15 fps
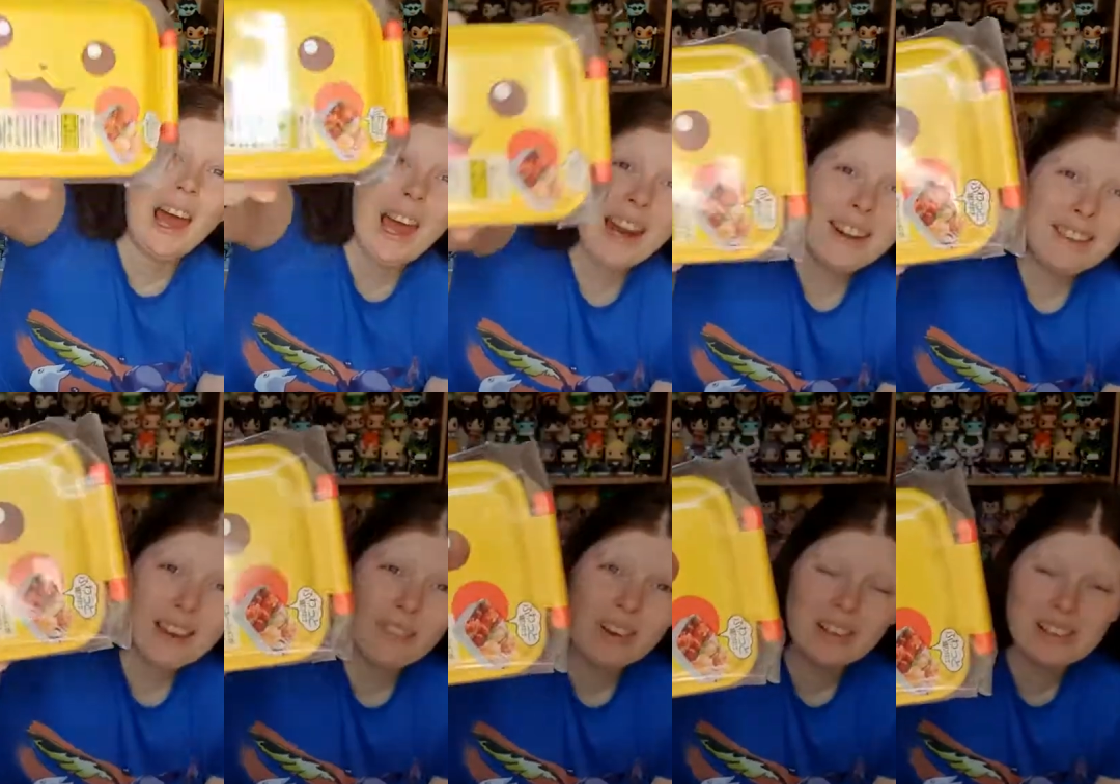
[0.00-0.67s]
And it's
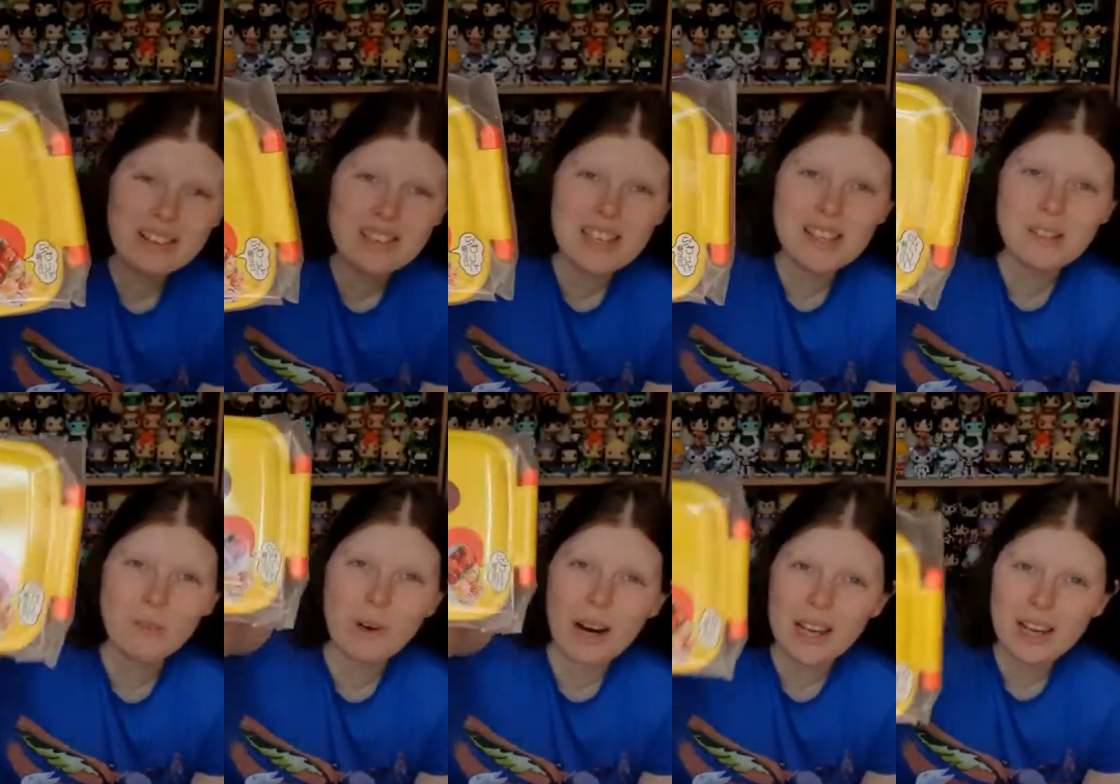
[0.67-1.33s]
coming up the
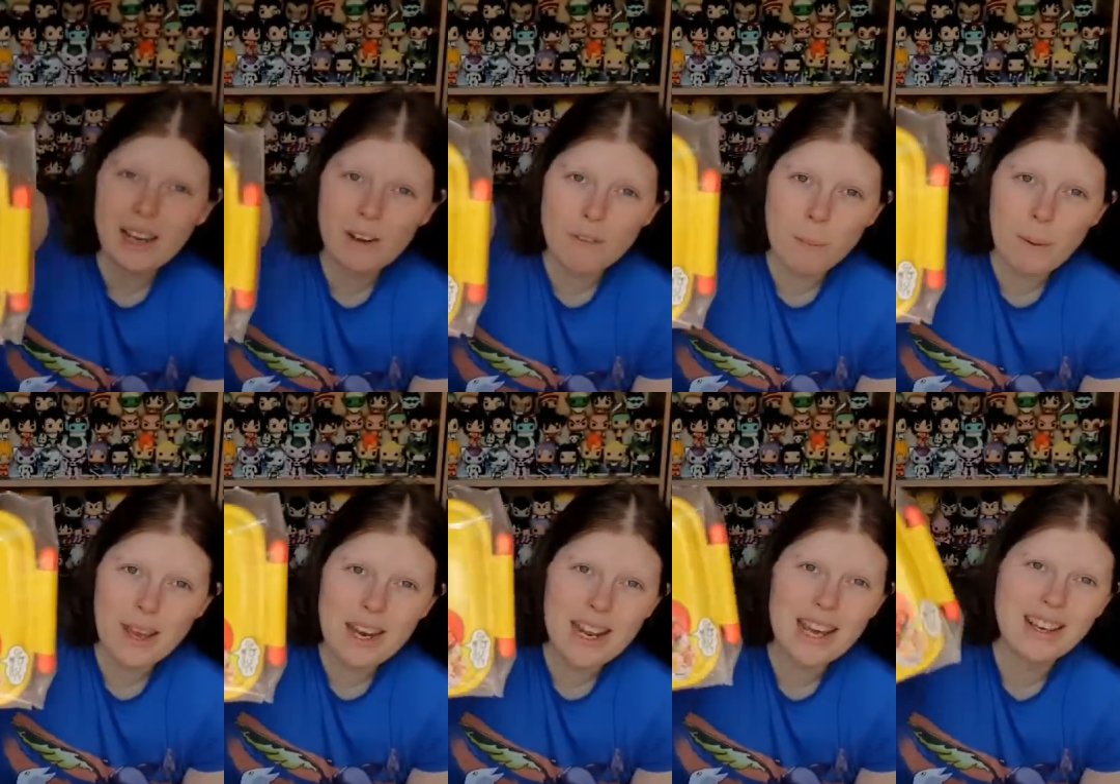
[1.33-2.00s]
season where I can go for
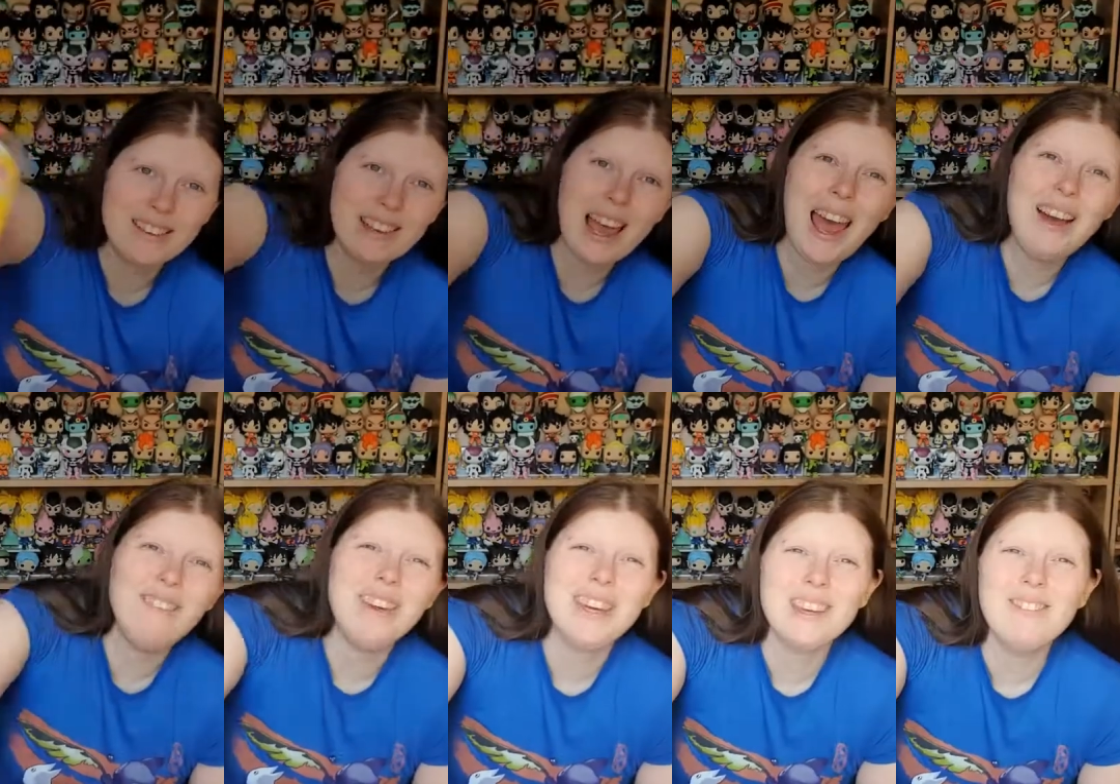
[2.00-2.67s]
picnics, and
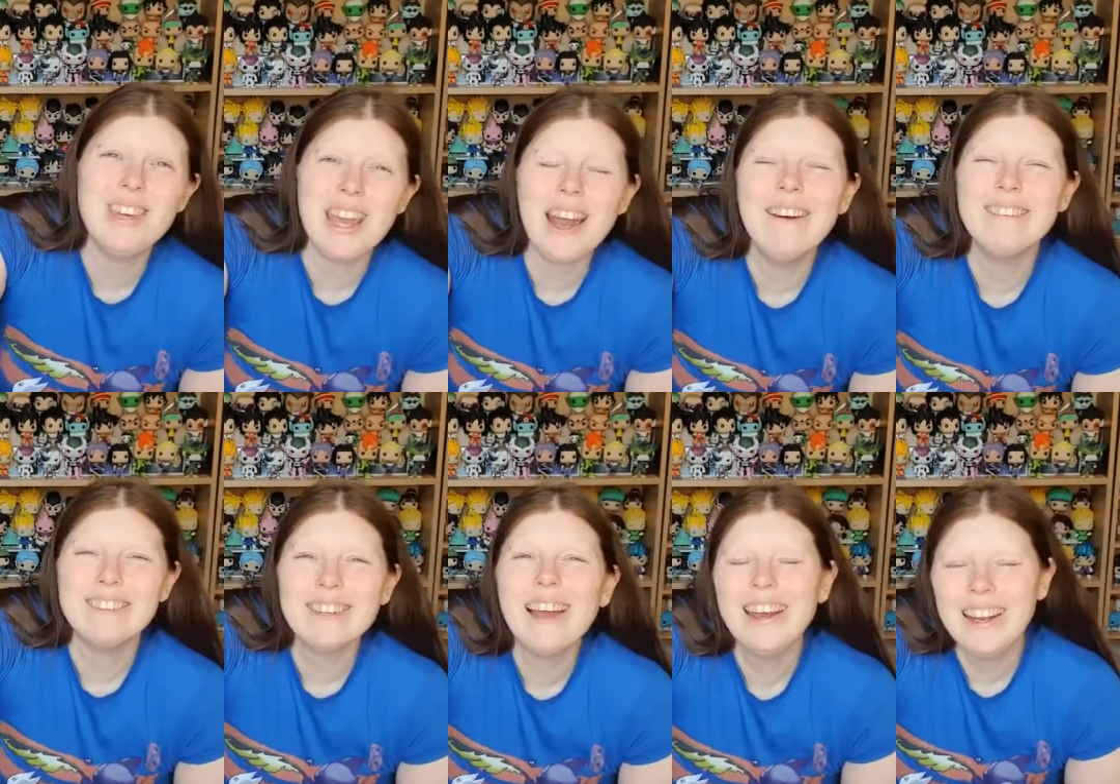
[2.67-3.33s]
we can meet
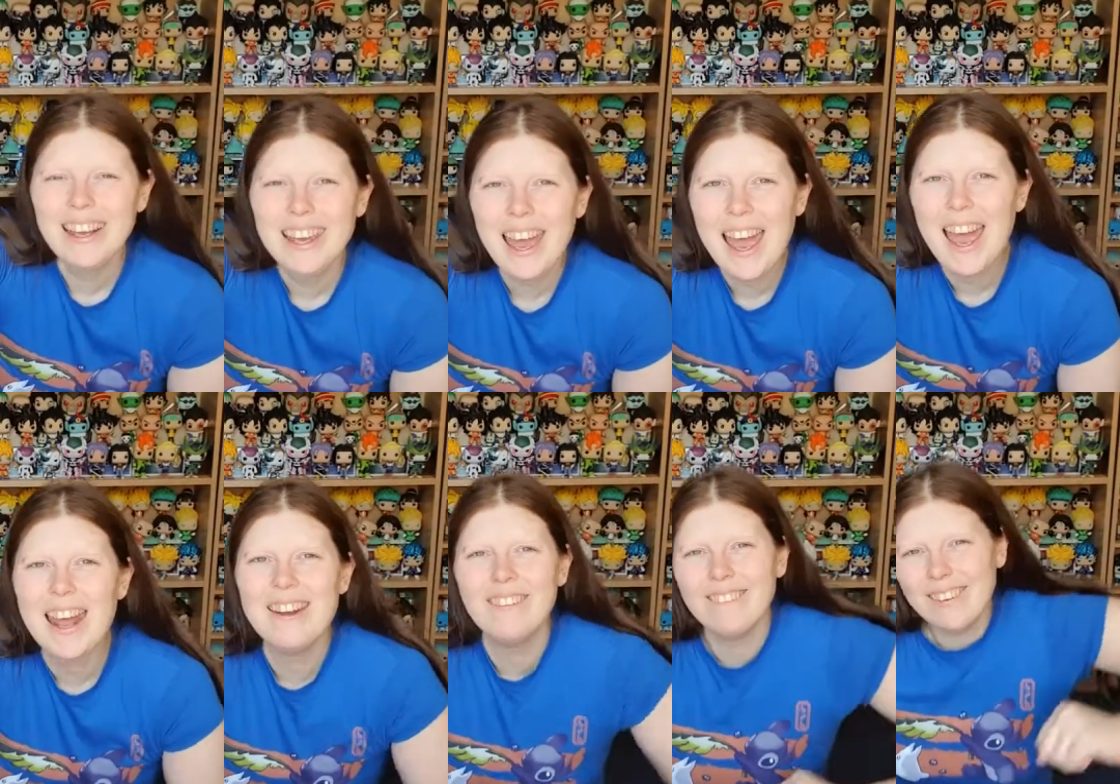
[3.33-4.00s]
outside
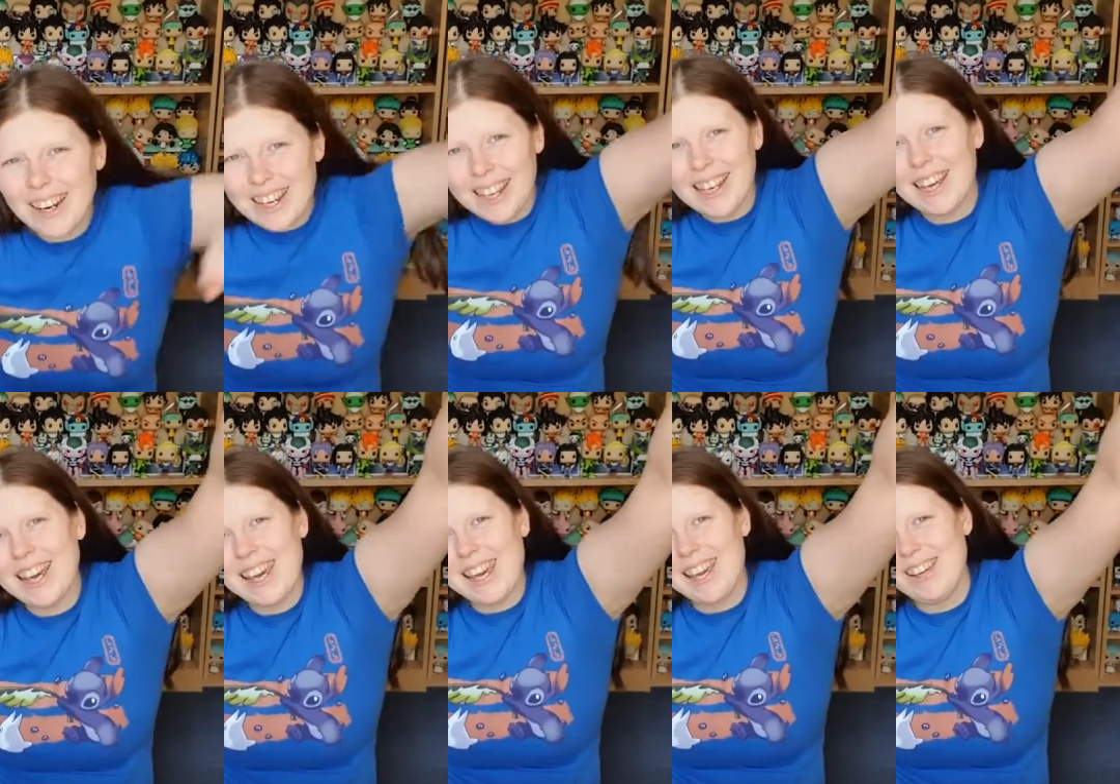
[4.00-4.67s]
again.
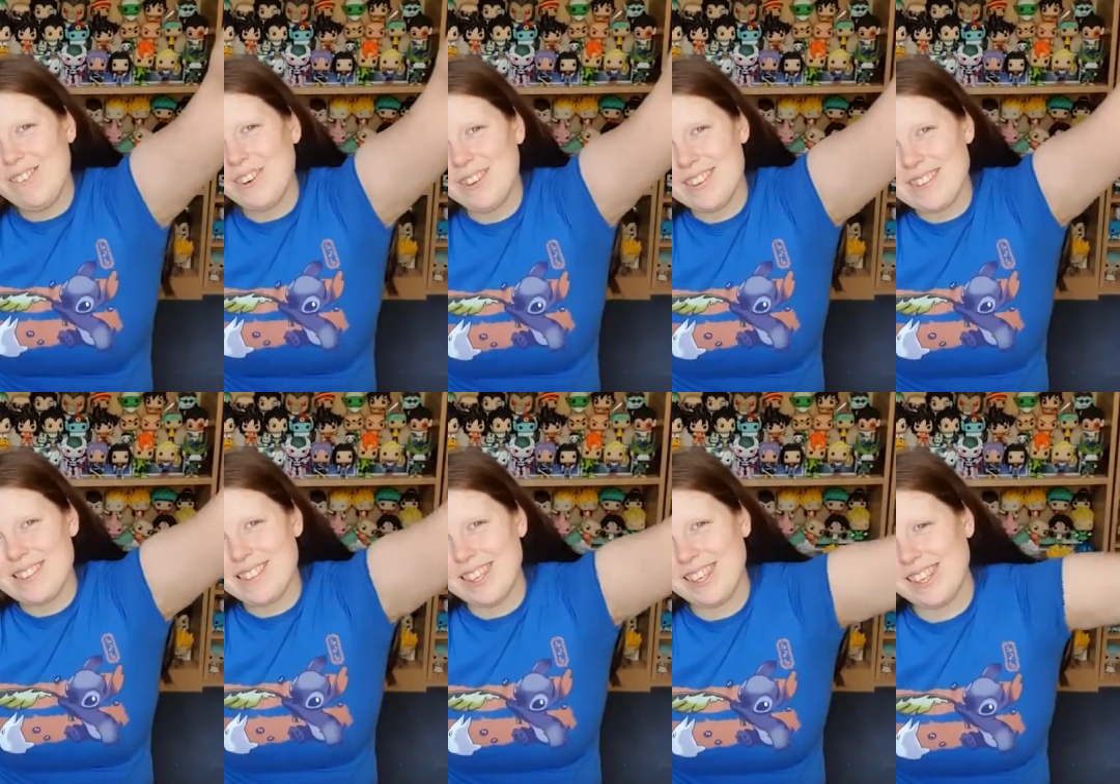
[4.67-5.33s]
Hooray! Roll the
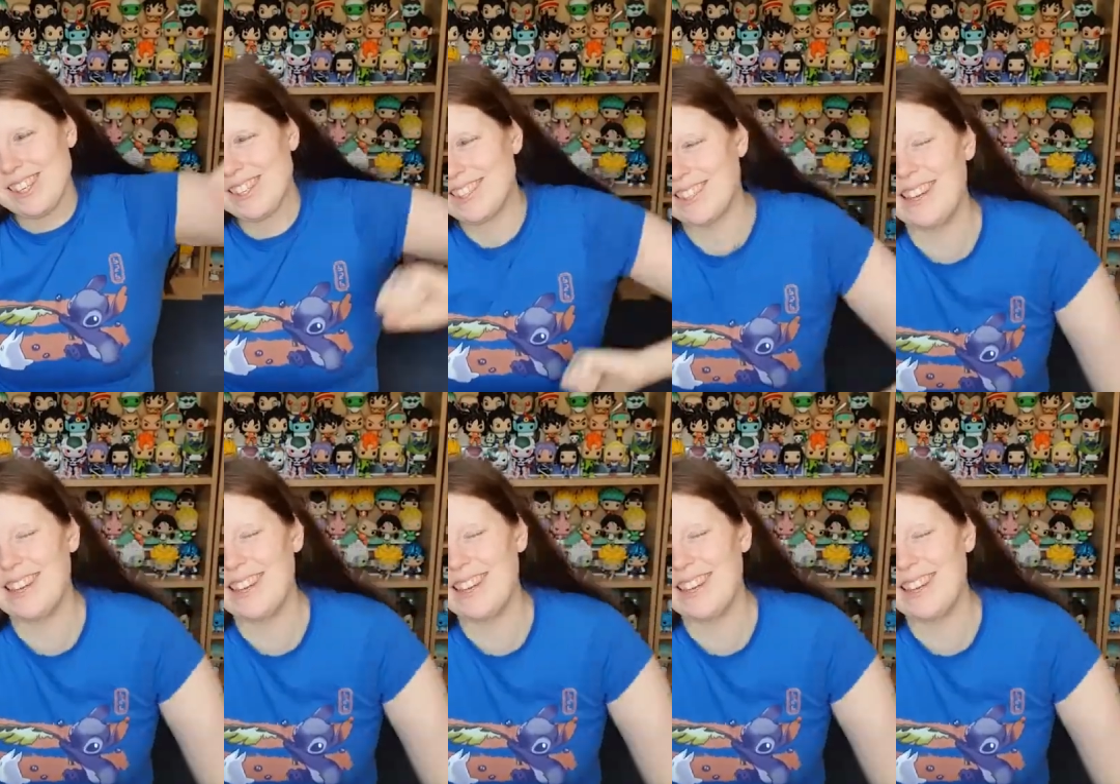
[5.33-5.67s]
six.